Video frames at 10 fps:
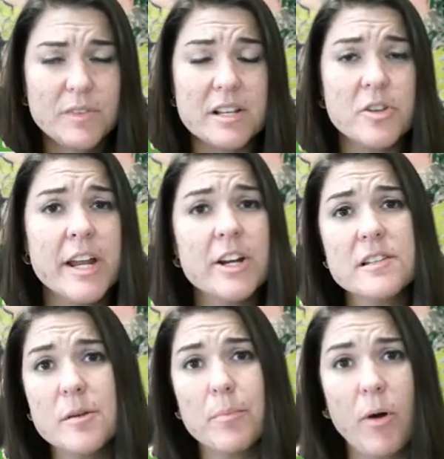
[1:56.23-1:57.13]
So
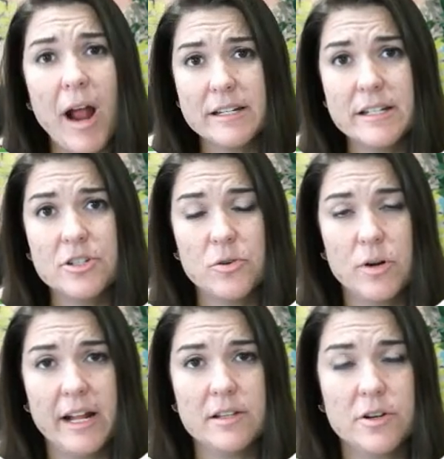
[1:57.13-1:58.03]
here's the practice short
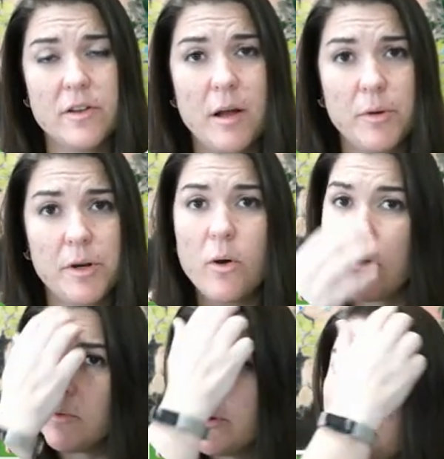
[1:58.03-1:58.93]
answer that I'm going to go
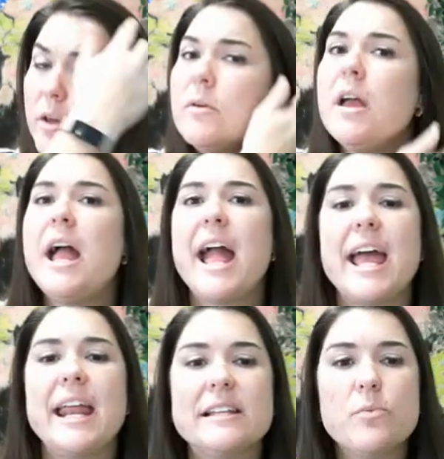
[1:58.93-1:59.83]
over with you.
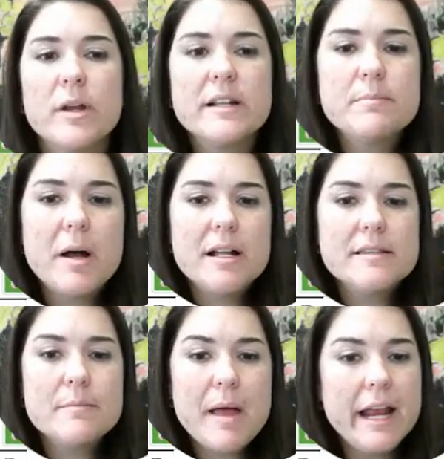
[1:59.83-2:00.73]
And it's, what is
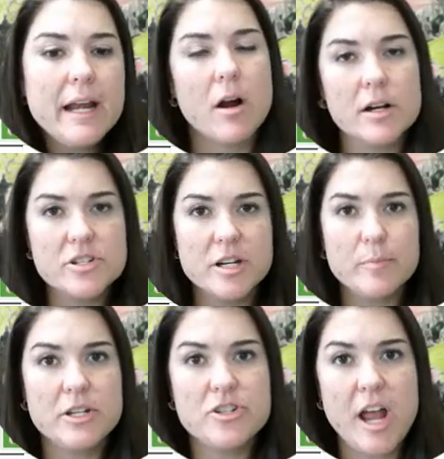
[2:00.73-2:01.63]
Bud's main
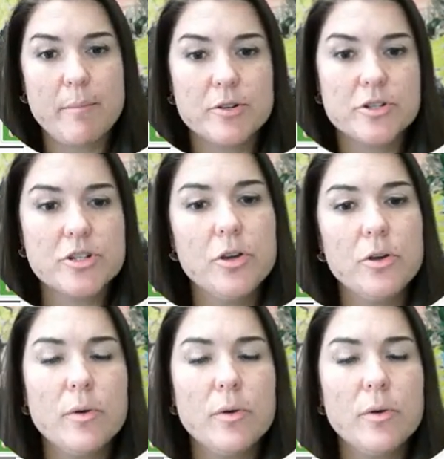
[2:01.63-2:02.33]
hardship in chapter 2?